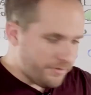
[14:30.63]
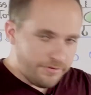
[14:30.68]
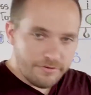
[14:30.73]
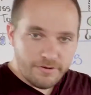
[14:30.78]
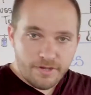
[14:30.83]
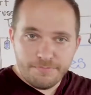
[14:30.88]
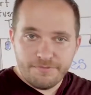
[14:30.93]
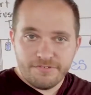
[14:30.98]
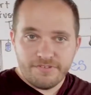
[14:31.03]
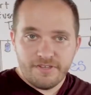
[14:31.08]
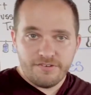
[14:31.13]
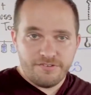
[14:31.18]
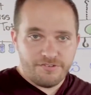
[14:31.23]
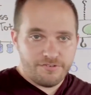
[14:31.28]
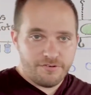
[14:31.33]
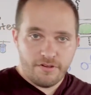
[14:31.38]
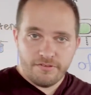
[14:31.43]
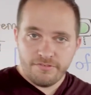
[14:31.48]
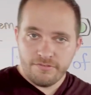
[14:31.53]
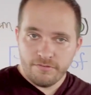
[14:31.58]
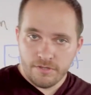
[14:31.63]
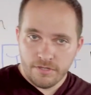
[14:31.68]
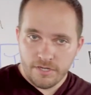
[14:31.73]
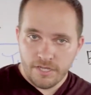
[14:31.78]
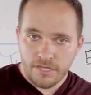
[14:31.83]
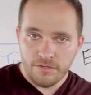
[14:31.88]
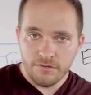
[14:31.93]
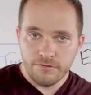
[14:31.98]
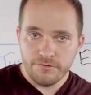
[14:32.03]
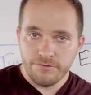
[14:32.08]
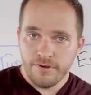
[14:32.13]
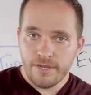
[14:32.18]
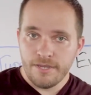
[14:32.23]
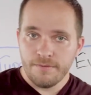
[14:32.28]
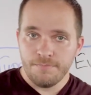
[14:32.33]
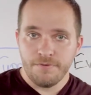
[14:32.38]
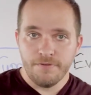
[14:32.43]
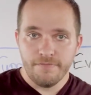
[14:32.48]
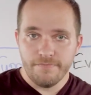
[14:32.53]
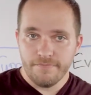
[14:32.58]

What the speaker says: Your upstage truss, you can hang your drape,